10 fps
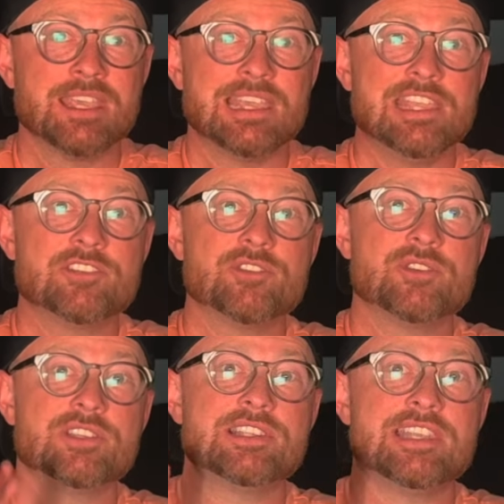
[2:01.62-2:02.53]
He
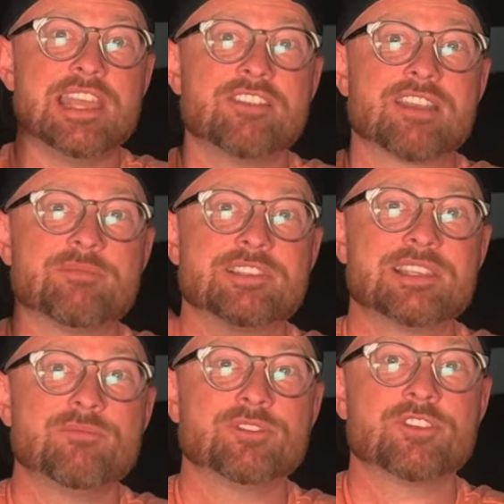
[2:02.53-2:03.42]
introduces the Enneagram
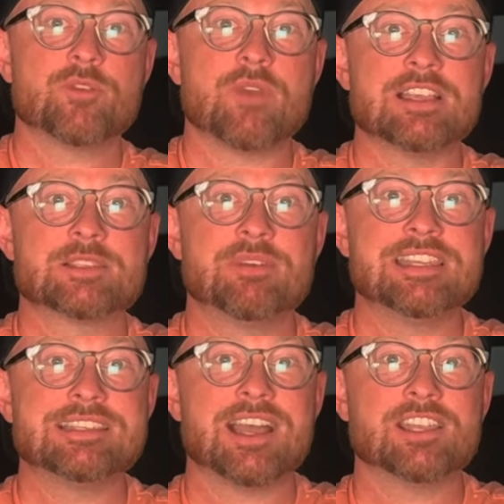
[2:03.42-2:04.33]
symbol to the West, but
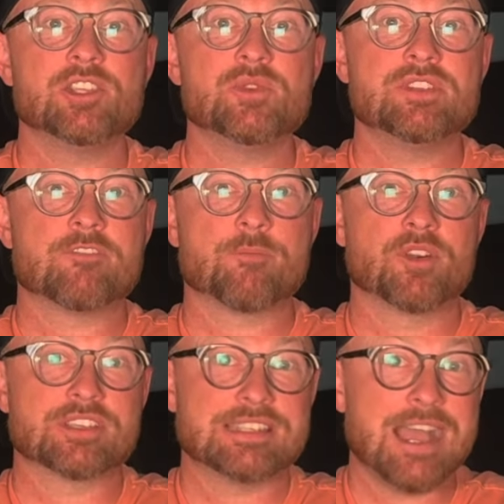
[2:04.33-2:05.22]
he's not using it for
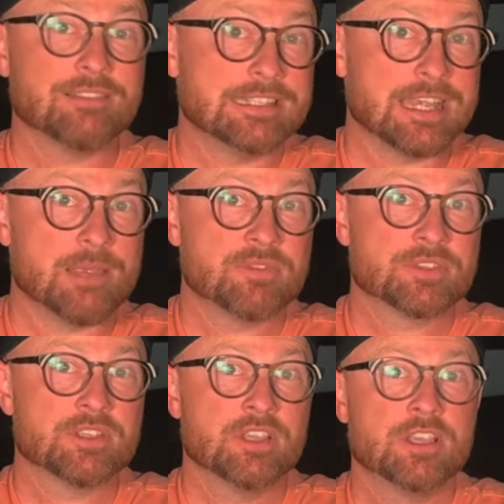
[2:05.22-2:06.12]
personality
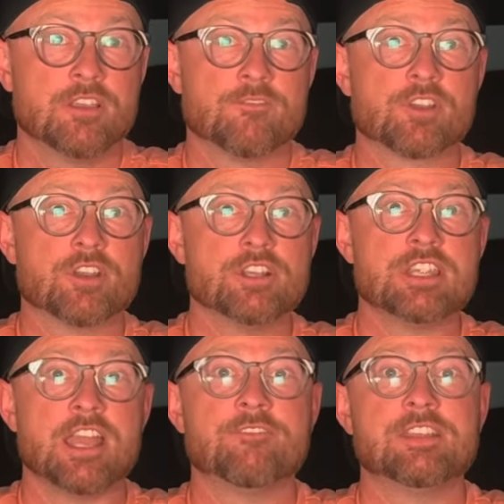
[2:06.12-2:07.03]
types. For
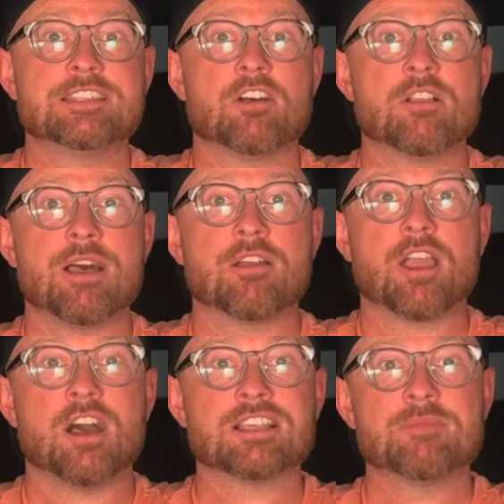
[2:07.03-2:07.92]
Gurdjieff, it's all about
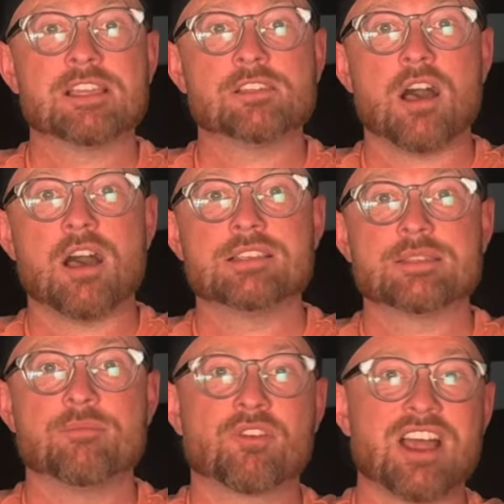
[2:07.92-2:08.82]
cosmic laws
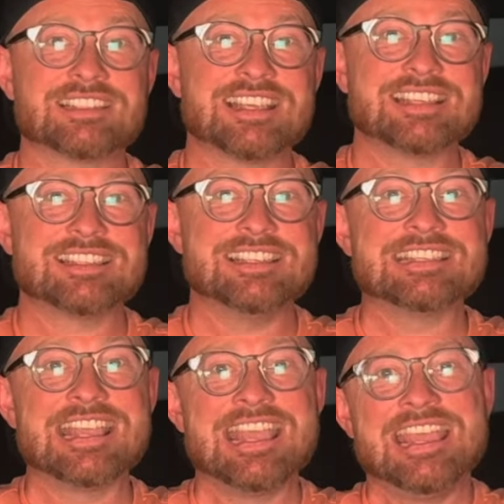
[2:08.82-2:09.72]
and
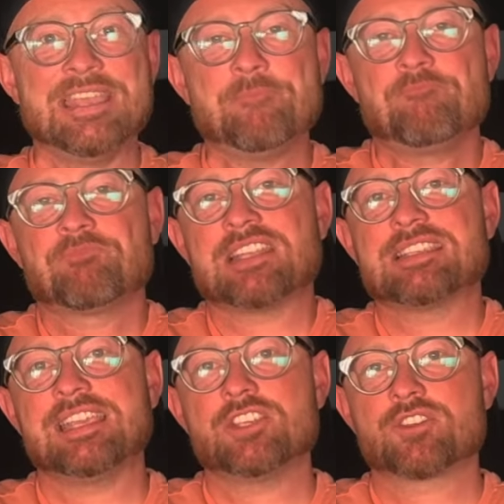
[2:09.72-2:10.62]
processes. It's
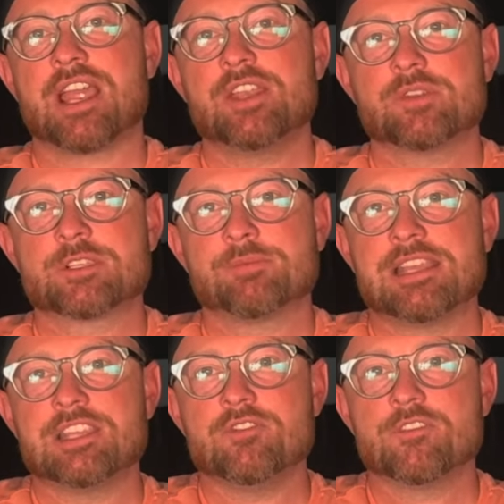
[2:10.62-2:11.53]
like he's trying to
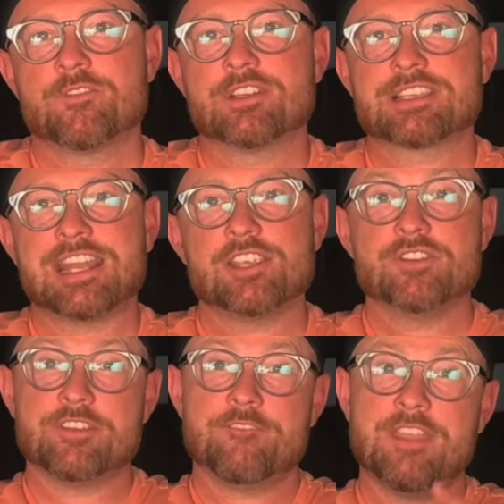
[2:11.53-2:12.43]
explain the universe kind of
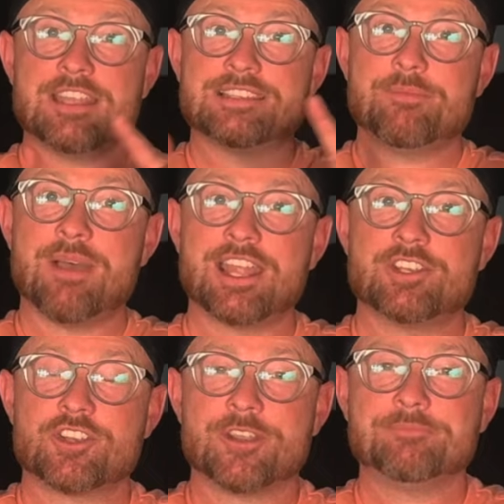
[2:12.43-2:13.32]
using a fancy pie
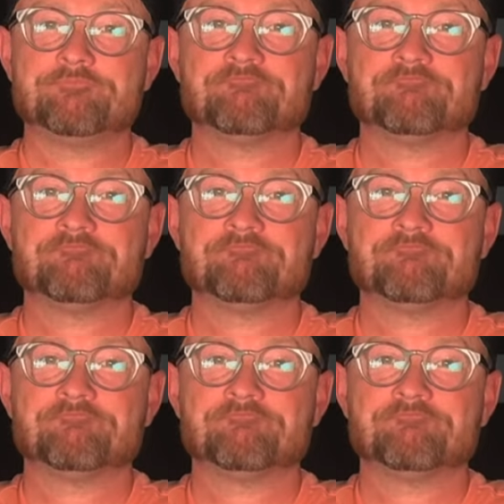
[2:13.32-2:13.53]
chart.